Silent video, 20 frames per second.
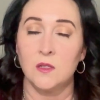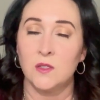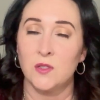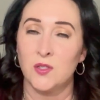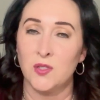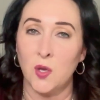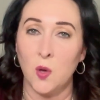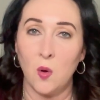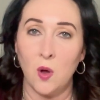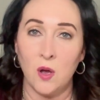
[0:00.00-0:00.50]

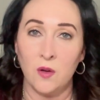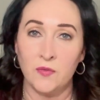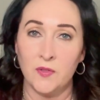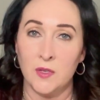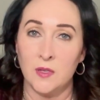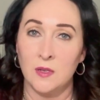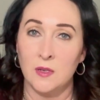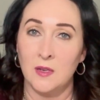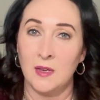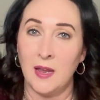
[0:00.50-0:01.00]
So
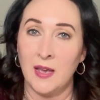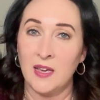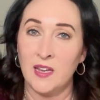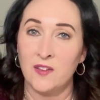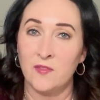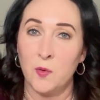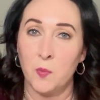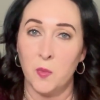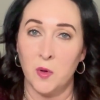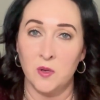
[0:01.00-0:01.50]
often,
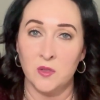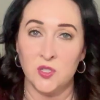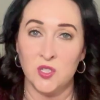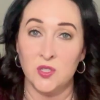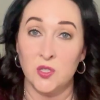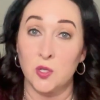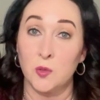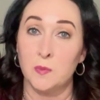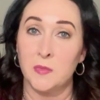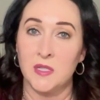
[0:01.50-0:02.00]
negative
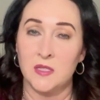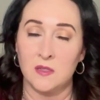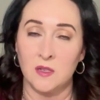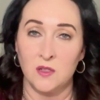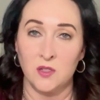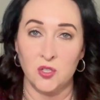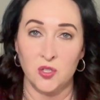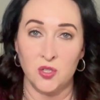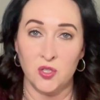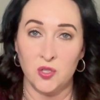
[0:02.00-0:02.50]
emotions are
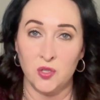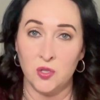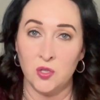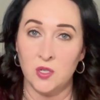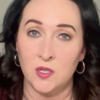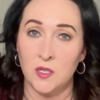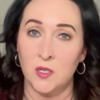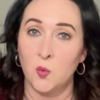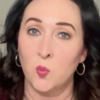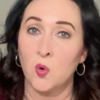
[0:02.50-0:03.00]

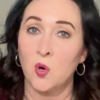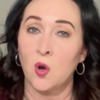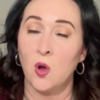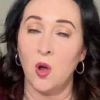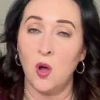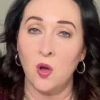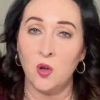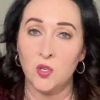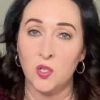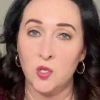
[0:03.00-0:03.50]
misunderstood. We're
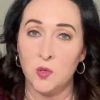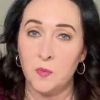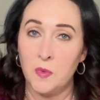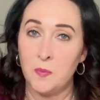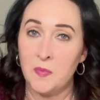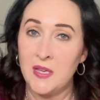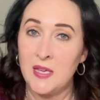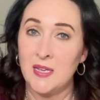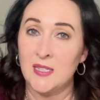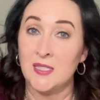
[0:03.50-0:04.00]
all
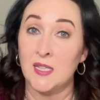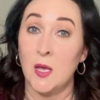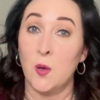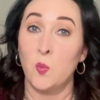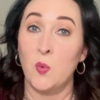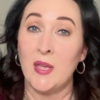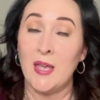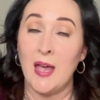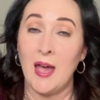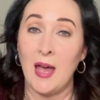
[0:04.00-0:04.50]
human beings and
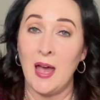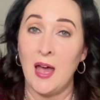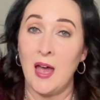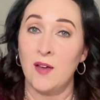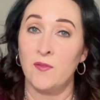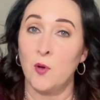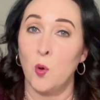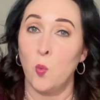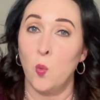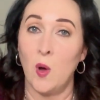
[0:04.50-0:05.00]
we
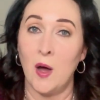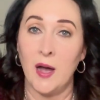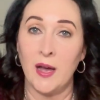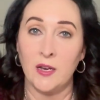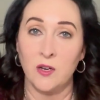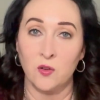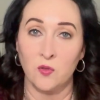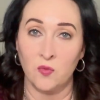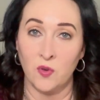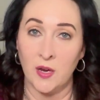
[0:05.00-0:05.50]
have a
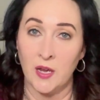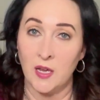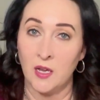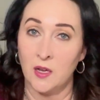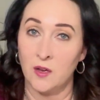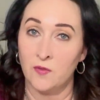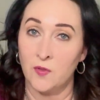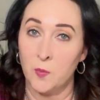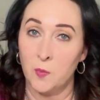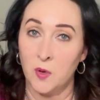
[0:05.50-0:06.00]
wide array
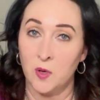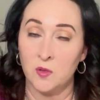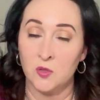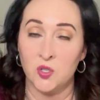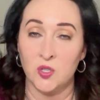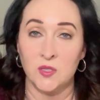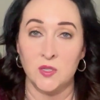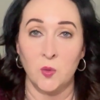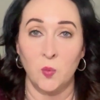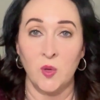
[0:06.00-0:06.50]
of
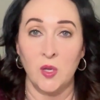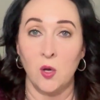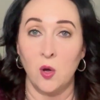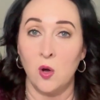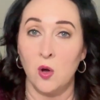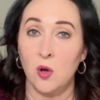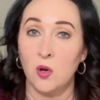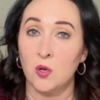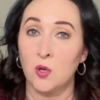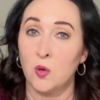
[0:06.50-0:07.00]
emotions, and we
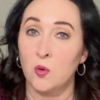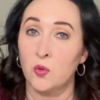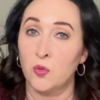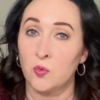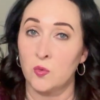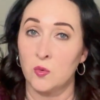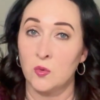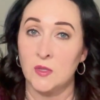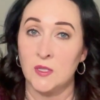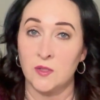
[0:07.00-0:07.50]
all go
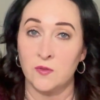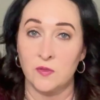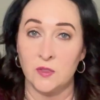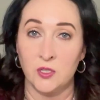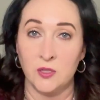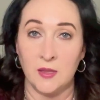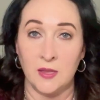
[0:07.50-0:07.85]
through different